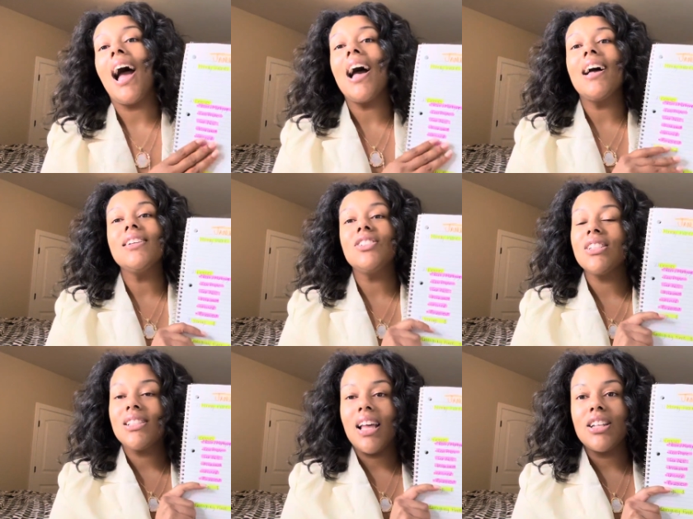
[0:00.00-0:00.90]
I
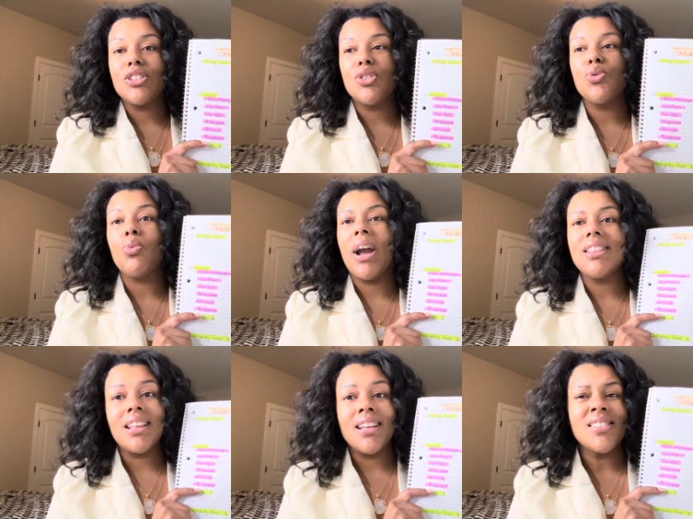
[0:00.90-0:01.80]
just like to
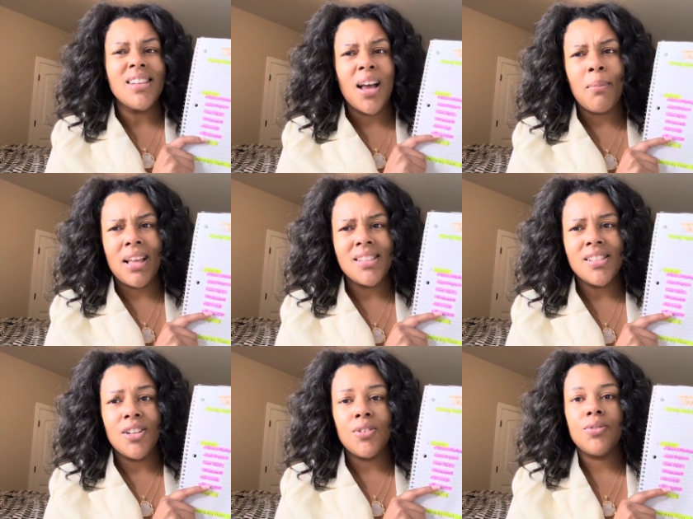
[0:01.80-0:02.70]
write things down
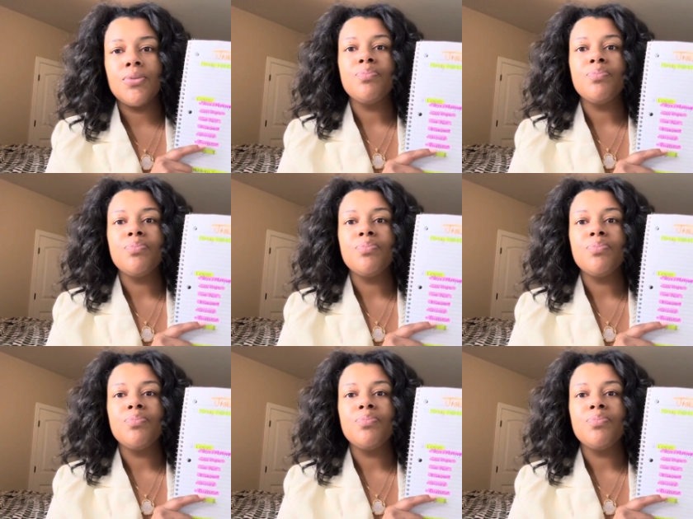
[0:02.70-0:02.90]
myself